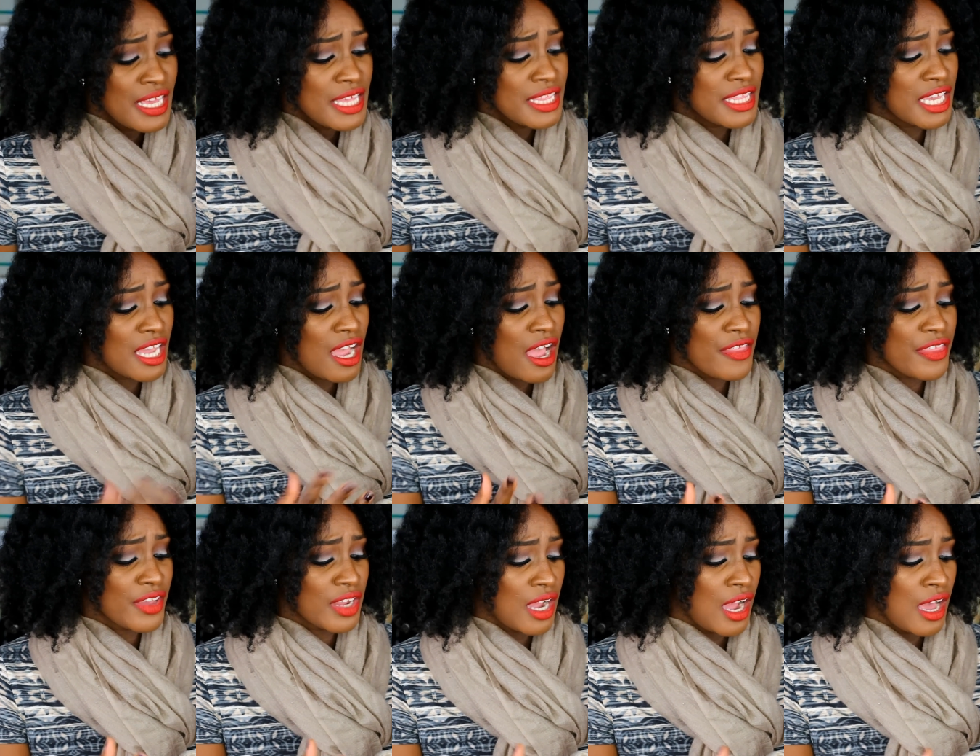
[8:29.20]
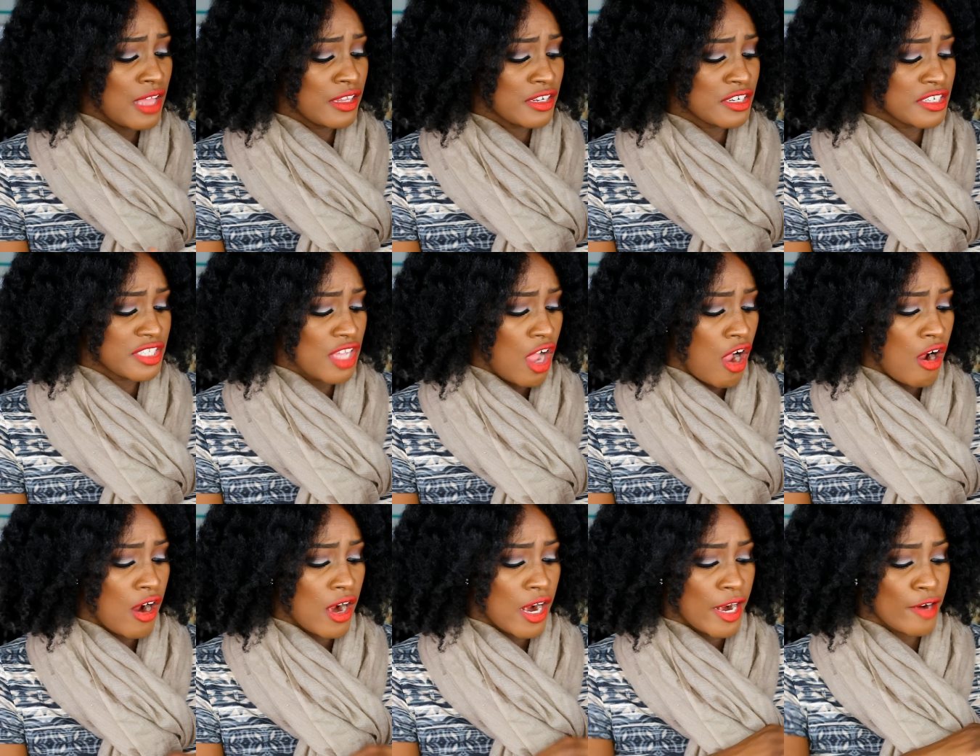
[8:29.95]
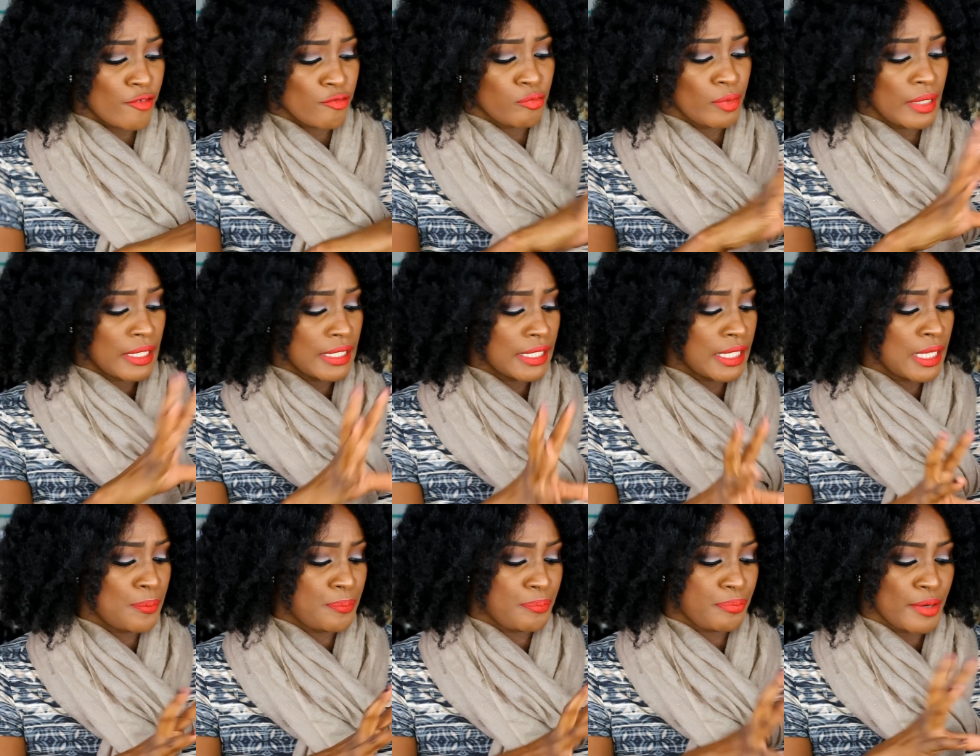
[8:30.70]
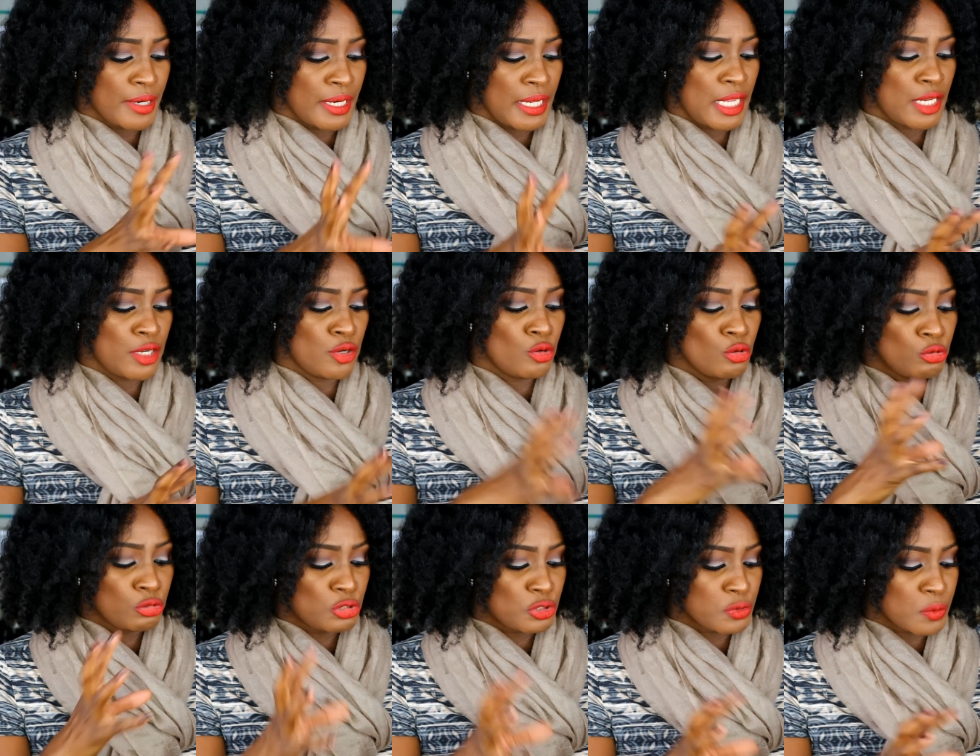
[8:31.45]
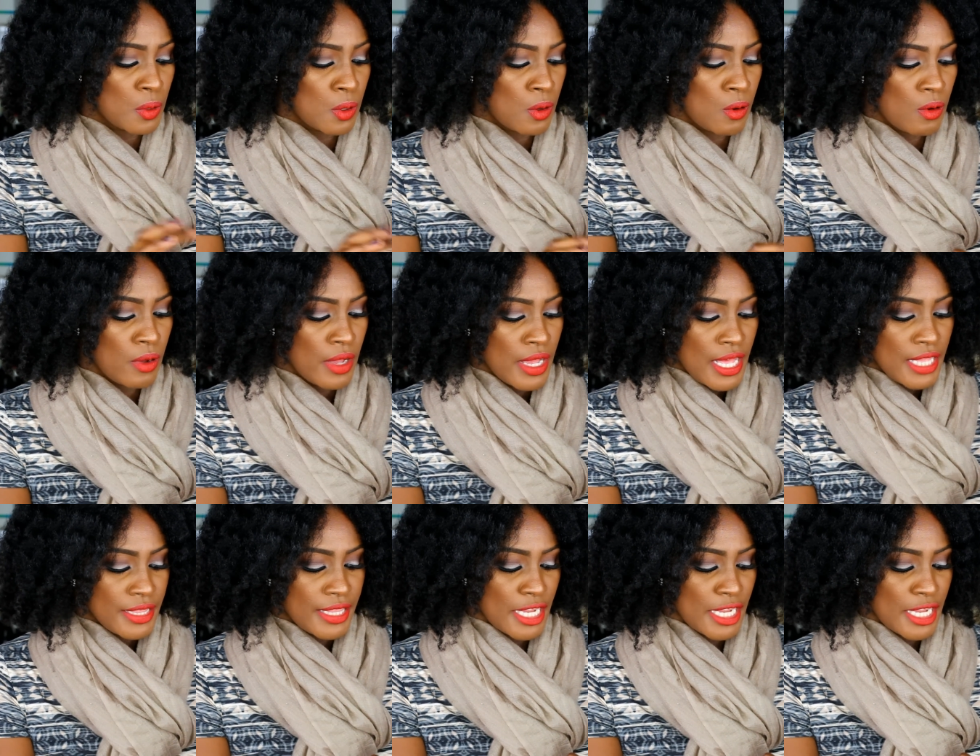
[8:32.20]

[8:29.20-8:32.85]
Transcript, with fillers: The other colors are really pretty neutral.